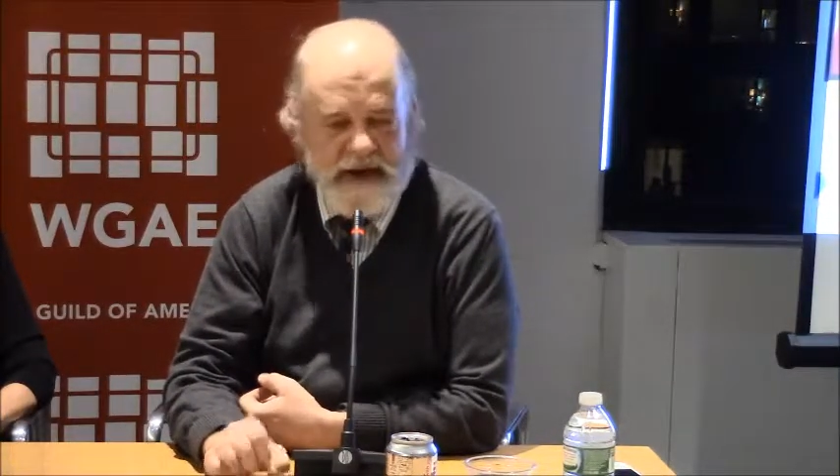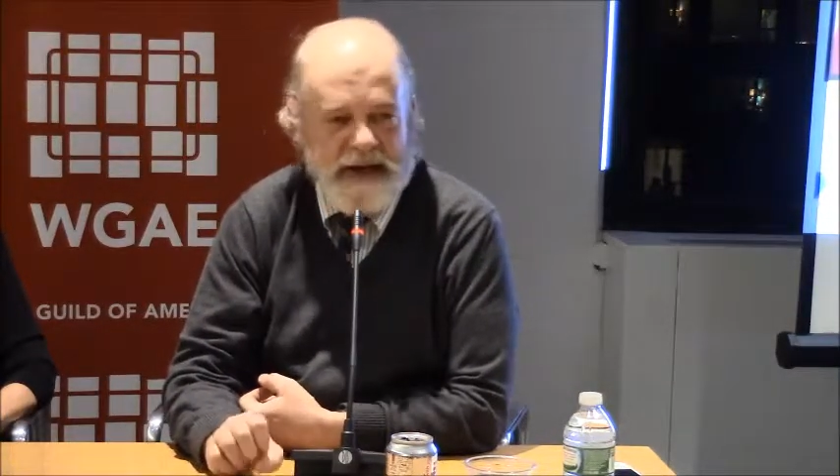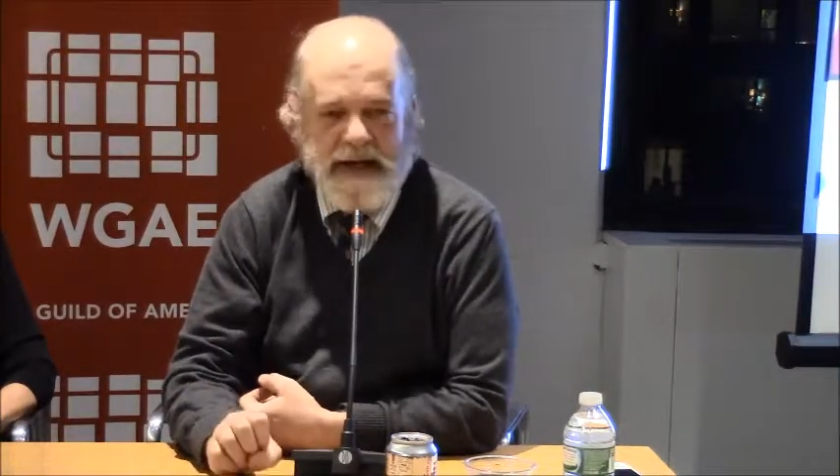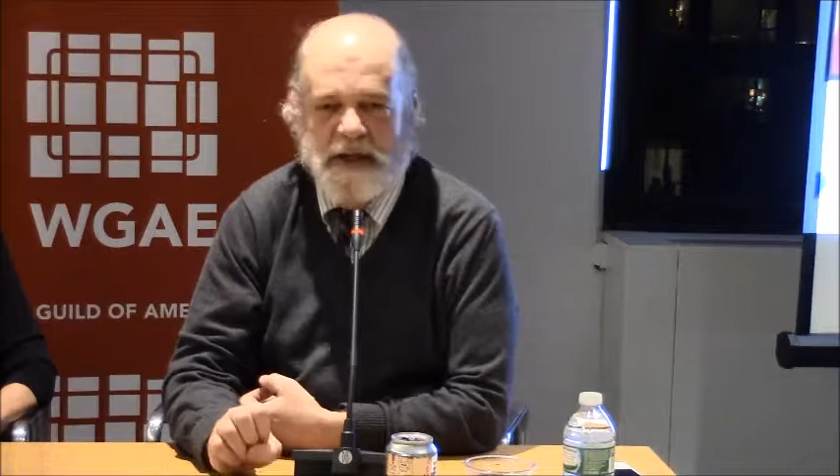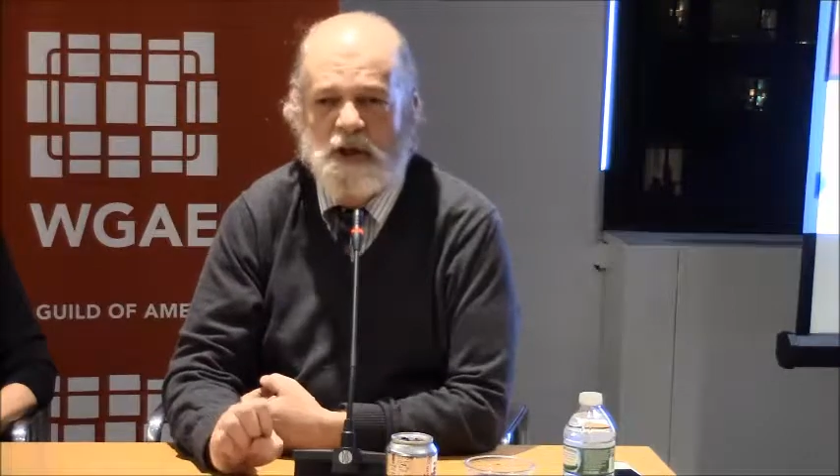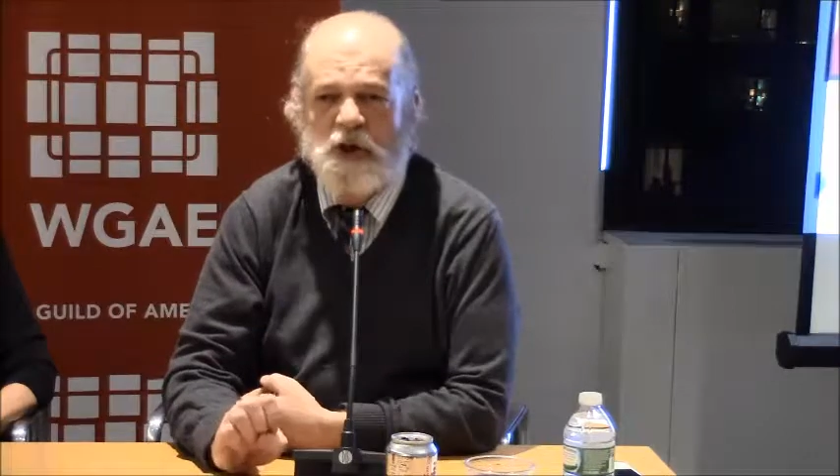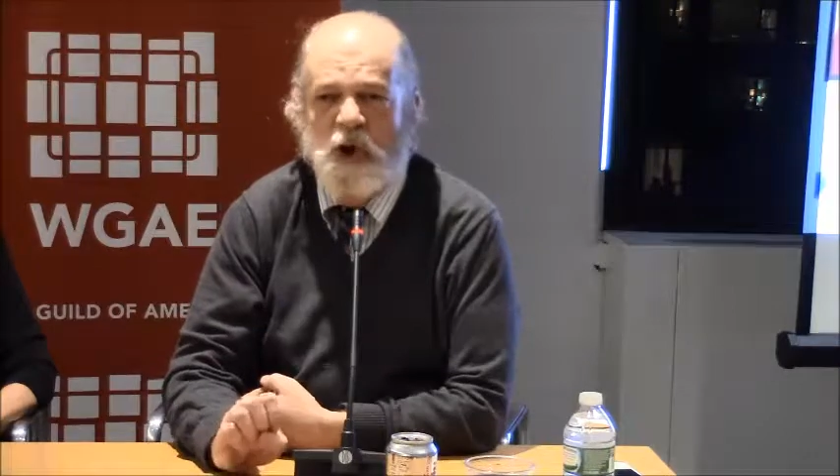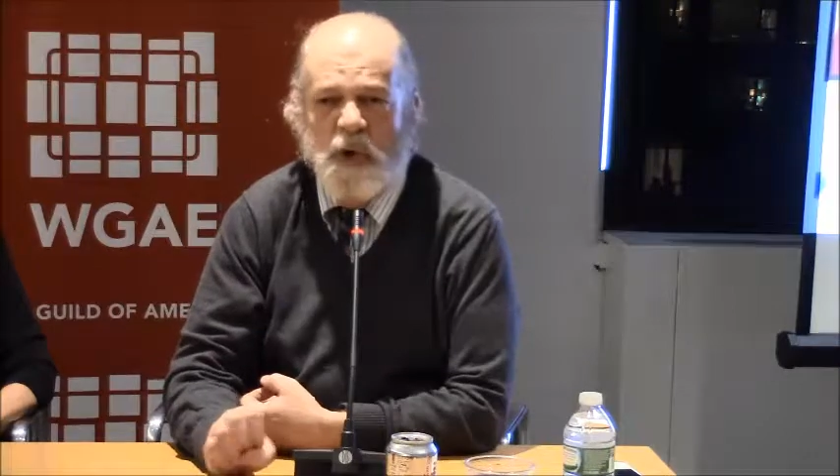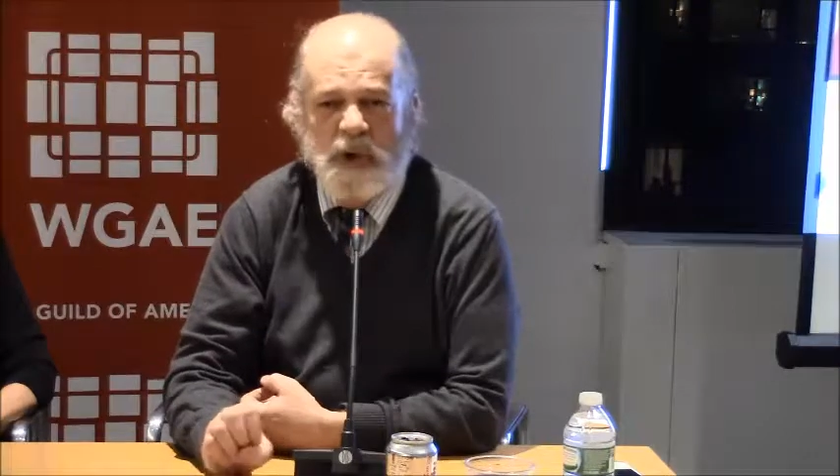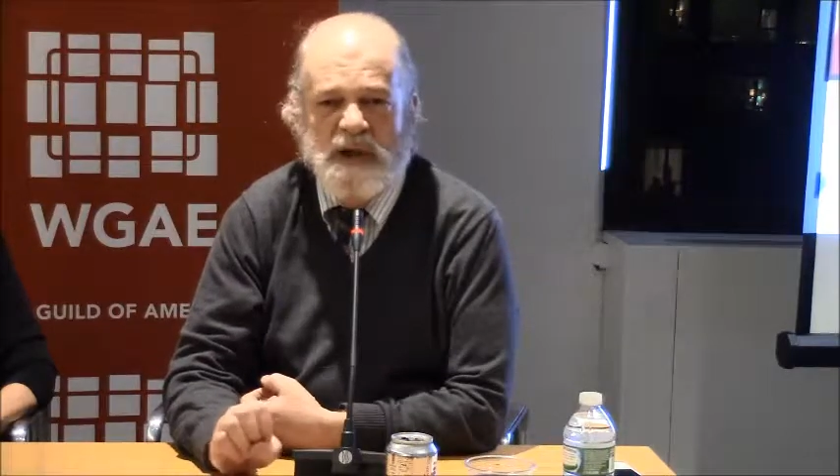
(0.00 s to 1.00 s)
It
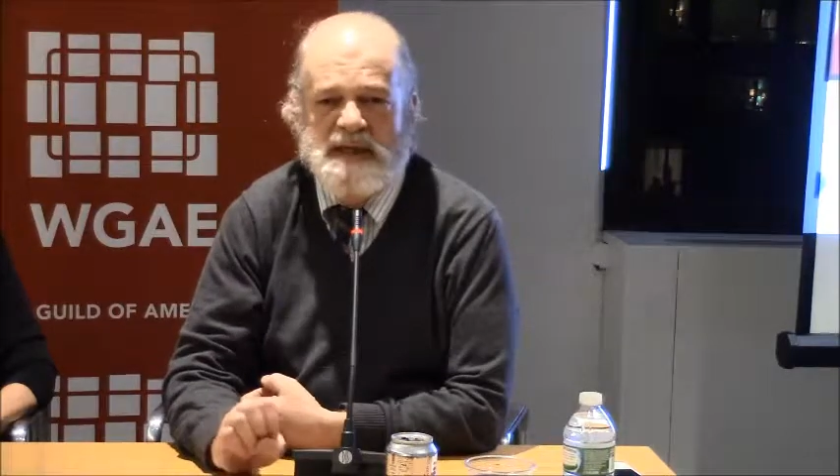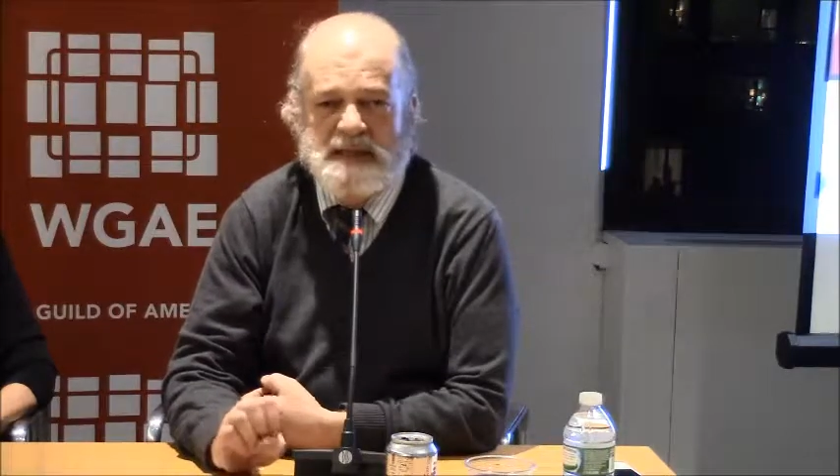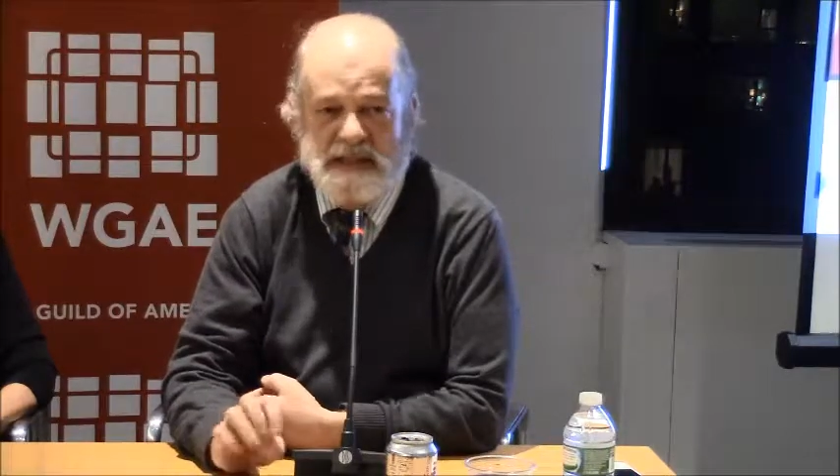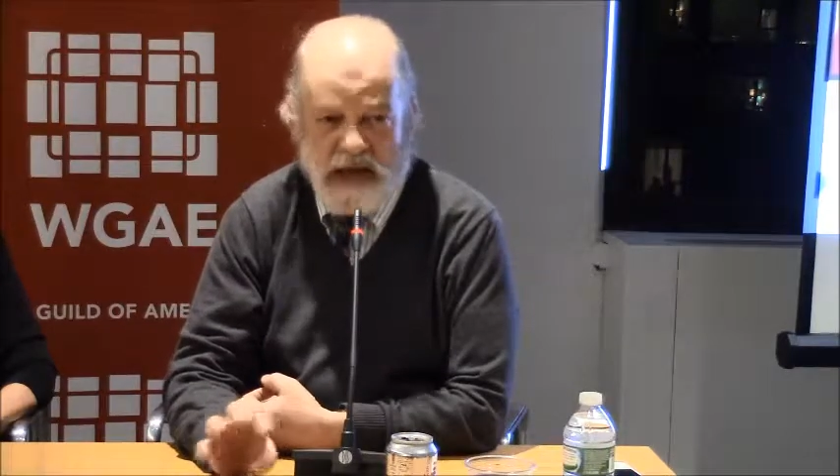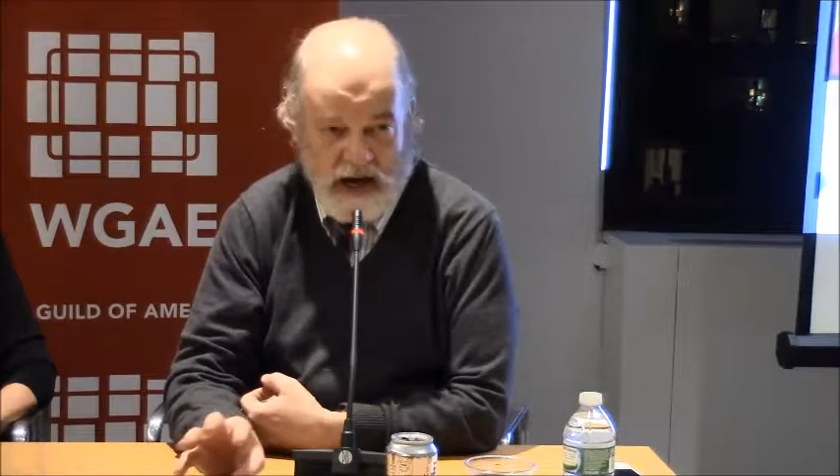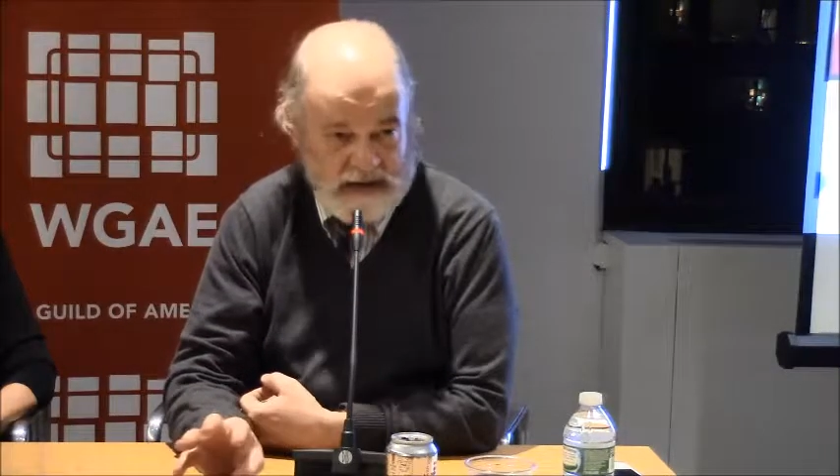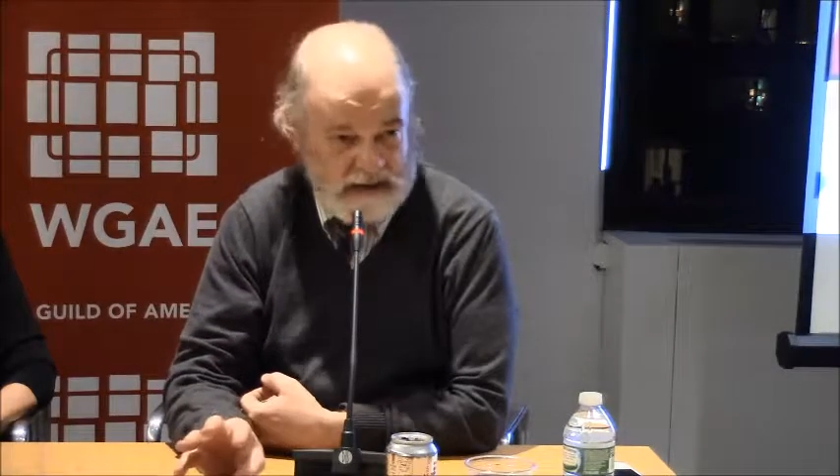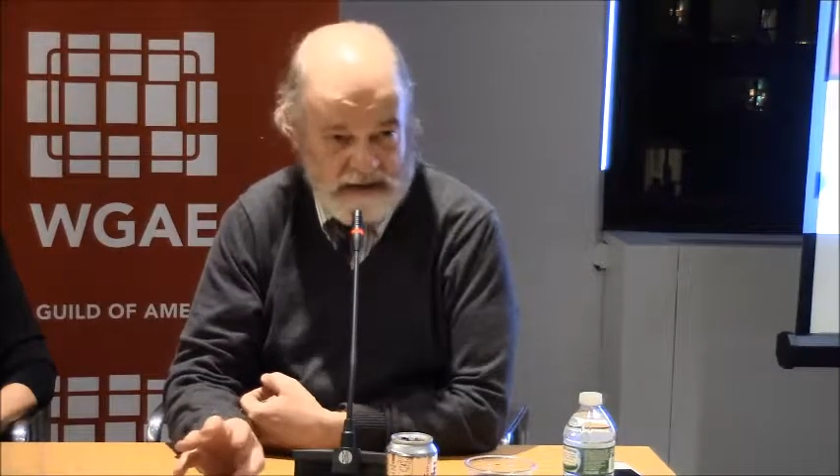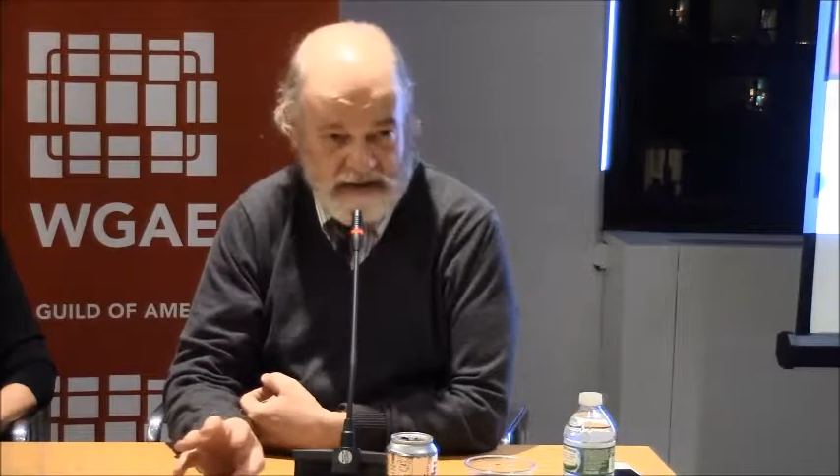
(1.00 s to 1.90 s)
totally sucked,